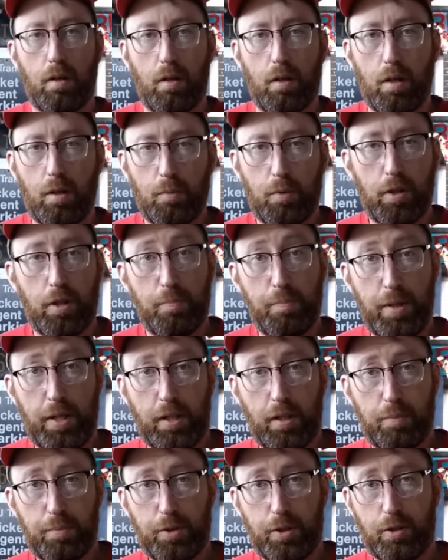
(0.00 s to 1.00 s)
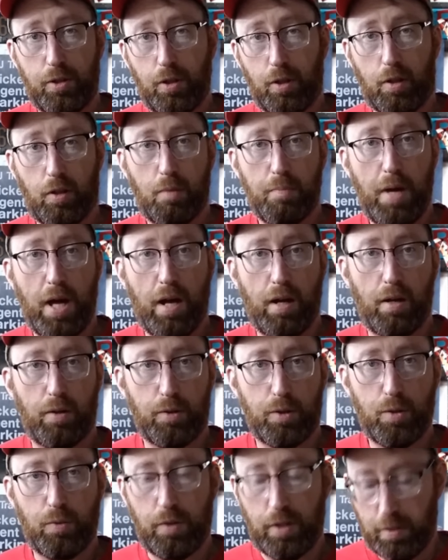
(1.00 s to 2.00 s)
Alright, well, the pickups took
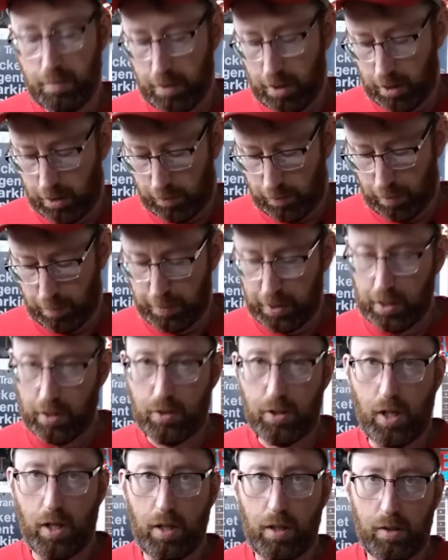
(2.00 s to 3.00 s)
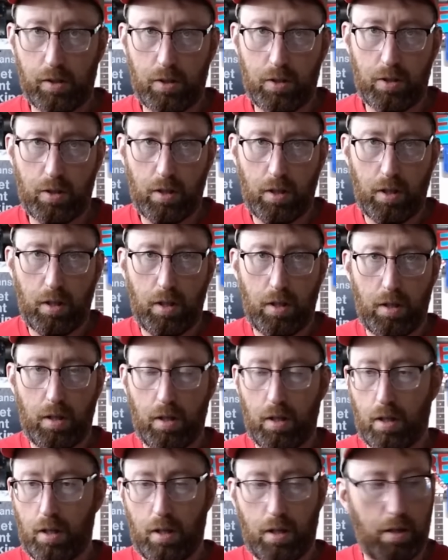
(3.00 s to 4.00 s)
about 20 minutes for me to change.
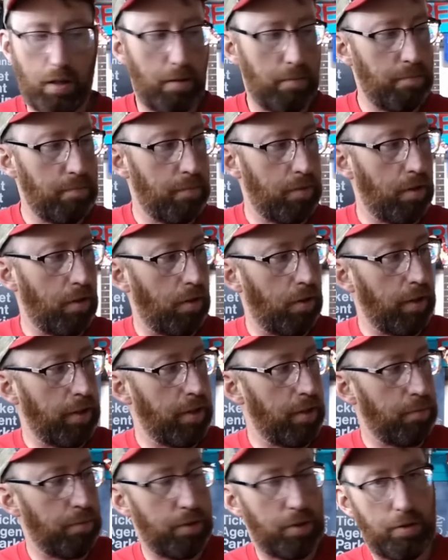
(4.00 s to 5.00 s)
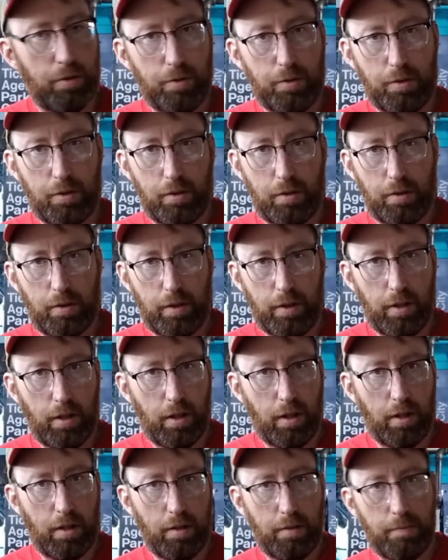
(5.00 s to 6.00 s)
All I did was loosen
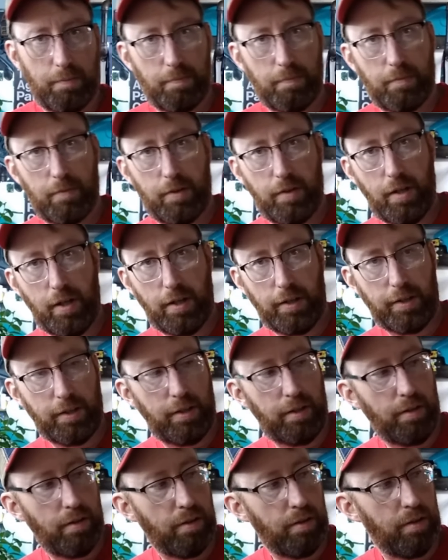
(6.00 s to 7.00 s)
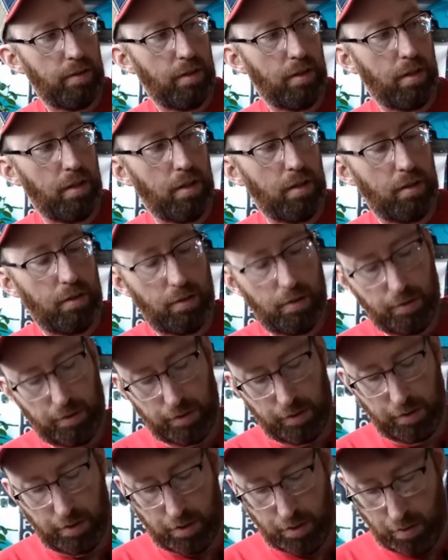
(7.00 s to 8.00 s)
the nut here,
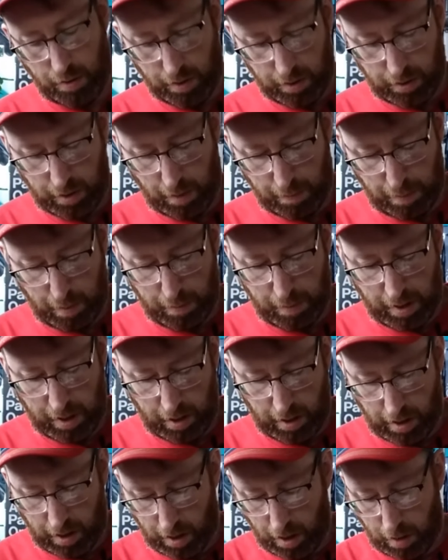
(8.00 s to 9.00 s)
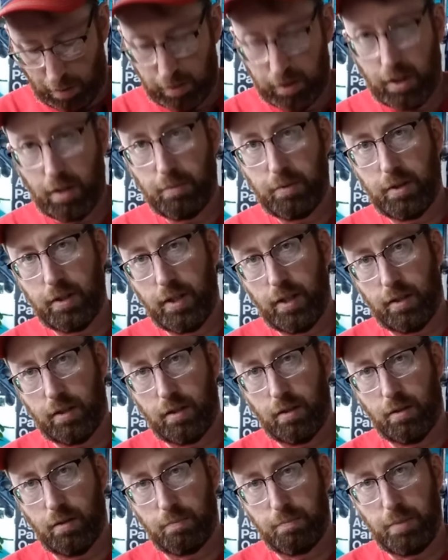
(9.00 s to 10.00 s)
loosen the strings up a bit, and I was able to get
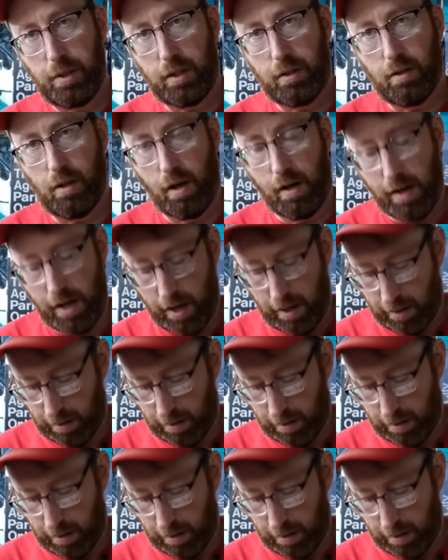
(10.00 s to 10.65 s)
the pick guard out